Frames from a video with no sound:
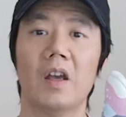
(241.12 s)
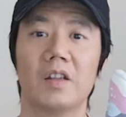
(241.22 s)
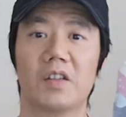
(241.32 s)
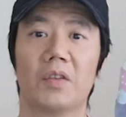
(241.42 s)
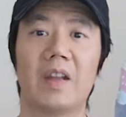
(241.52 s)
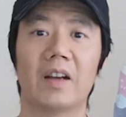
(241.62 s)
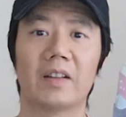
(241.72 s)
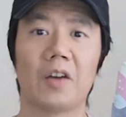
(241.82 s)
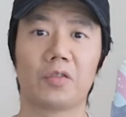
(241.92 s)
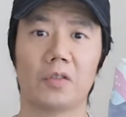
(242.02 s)
So now
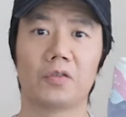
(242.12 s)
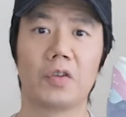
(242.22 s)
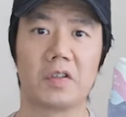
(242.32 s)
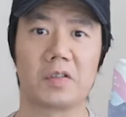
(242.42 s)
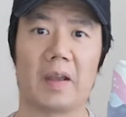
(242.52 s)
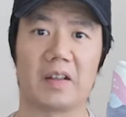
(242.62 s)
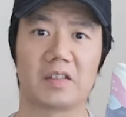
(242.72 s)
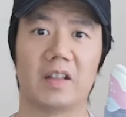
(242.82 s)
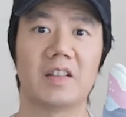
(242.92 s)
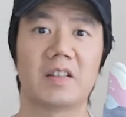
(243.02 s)
that I've gone through the
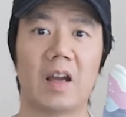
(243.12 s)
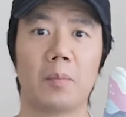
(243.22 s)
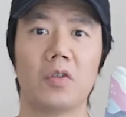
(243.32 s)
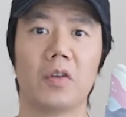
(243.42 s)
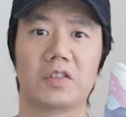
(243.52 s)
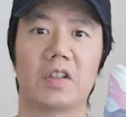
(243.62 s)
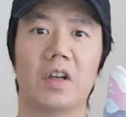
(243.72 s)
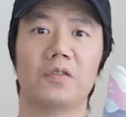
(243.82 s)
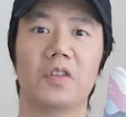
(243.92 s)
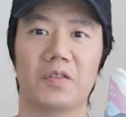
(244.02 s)
specs, let's now move on to the
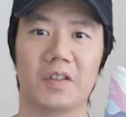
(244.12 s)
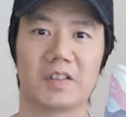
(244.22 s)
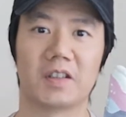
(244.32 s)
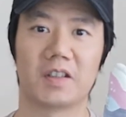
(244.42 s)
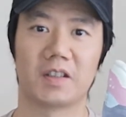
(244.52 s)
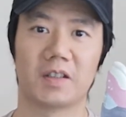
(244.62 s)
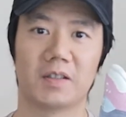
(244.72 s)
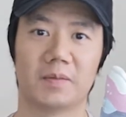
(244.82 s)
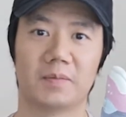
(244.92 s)
on-foot footage.